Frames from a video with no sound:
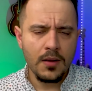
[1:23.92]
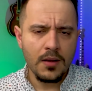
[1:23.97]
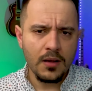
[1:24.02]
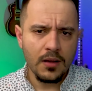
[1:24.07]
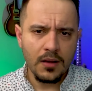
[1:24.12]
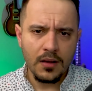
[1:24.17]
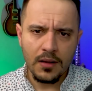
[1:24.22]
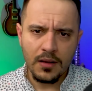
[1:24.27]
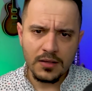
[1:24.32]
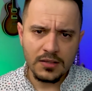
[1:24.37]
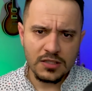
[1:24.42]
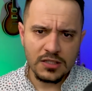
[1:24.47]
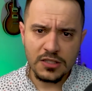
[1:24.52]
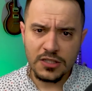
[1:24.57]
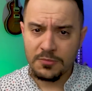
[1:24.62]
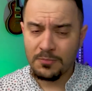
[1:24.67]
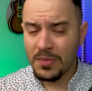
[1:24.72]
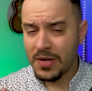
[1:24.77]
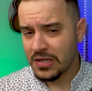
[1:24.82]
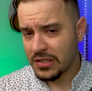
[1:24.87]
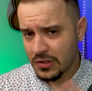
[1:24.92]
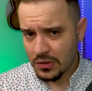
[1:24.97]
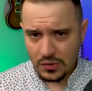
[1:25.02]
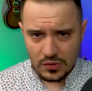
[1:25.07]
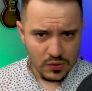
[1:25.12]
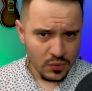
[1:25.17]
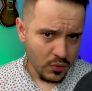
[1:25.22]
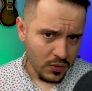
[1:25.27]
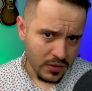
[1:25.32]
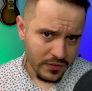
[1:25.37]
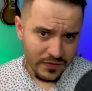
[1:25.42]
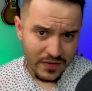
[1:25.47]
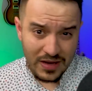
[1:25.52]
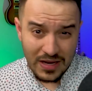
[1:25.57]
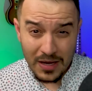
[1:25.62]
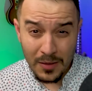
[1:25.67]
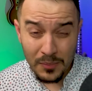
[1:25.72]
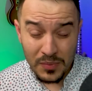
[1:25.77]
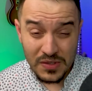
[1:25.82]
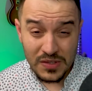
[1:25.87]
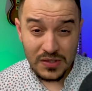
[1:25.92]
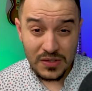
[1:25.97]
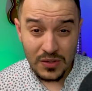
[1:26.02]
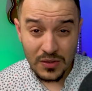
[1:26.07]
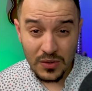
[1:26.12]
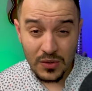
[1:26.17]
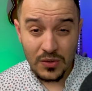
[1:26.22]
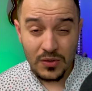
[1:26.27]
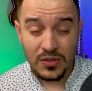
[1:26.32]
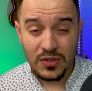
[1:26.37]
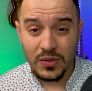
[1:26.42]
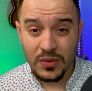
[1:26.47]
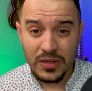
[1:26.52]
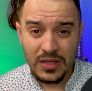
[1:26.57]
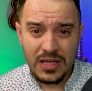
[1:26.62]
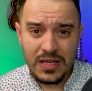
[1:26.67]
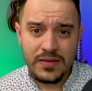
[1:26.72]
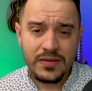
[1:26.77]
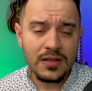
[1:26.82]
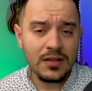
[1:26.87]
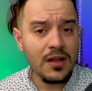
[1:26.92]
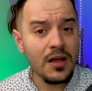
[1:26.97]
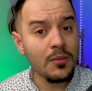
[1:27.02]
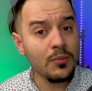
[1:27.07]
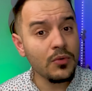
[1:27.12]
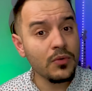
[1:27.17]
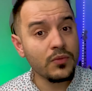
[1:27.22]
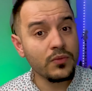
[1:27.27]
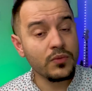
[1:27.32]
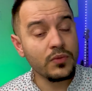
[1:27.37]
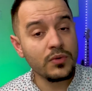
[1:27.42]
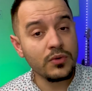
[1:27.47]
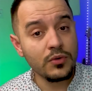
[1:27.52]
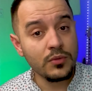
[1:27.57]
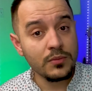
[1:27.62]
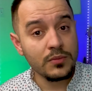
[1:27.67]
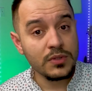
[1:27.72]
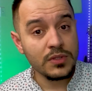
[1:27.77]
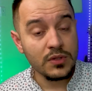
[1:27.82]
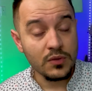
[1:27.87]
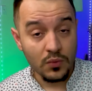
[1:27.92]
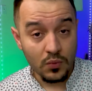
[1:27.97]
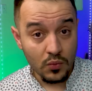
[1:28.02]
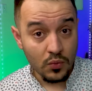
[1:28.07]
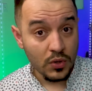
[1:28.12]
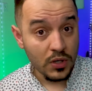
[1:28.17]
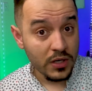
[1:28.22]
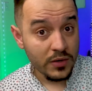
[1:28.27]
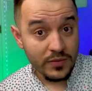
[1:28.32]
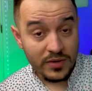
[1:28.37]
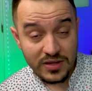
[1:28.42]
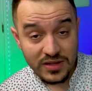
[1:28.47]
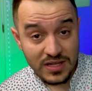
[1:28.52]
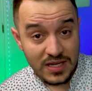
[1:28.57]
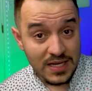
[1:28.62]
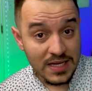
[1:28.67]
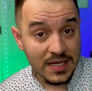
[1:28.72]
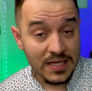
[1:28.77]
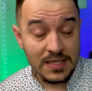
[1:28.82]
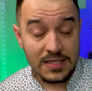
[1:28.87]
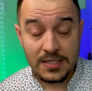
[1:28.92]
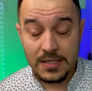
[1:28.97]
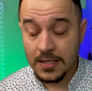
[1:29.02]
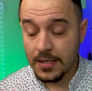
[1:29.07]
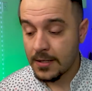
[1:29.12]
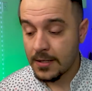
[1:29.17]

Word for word: a special sort of episode. So it leaves a lot more room to work with things,